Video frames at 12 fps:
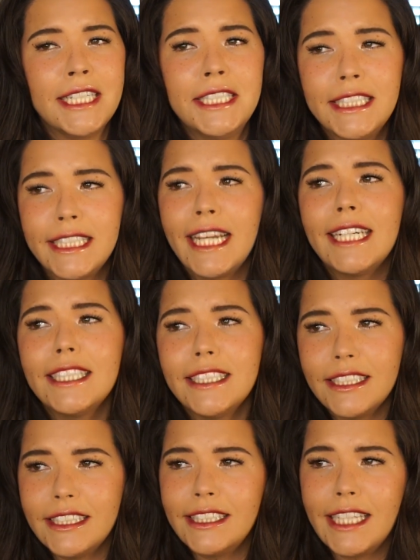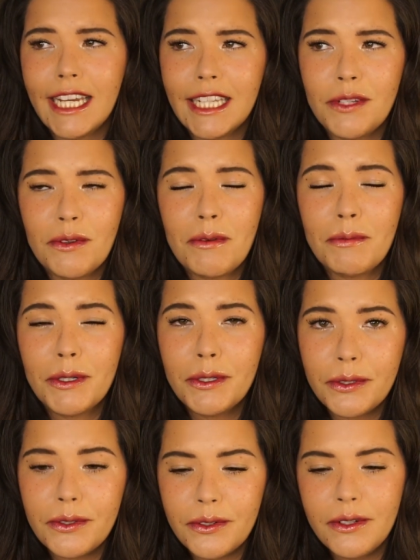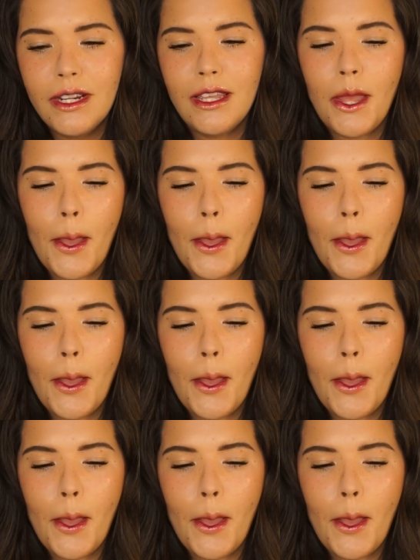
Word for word: I just can't exactly remember who.